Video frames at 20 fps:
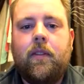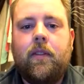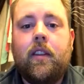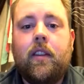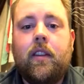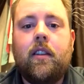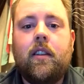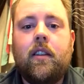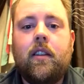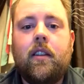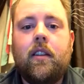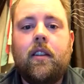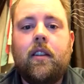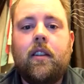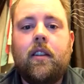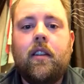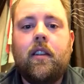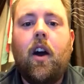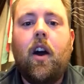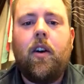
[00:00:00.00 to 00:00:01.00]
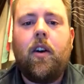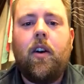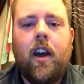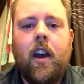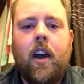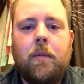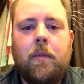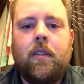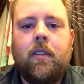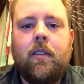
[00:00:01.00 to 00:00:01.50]
Oh yeah, absolutely.
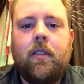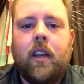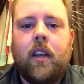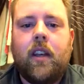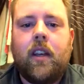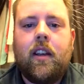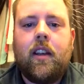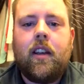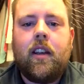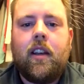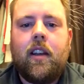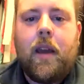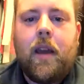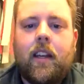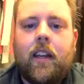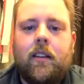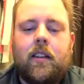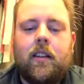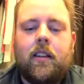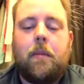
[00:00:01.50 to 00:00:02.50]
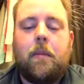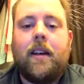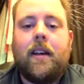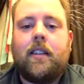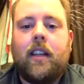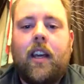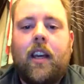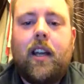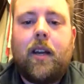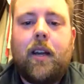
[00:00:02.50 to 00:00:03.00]
It's
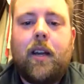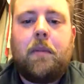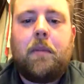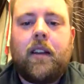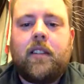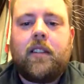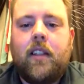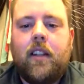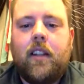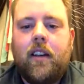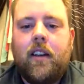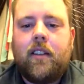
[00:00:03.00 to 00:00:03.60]
domesticated pixie dust.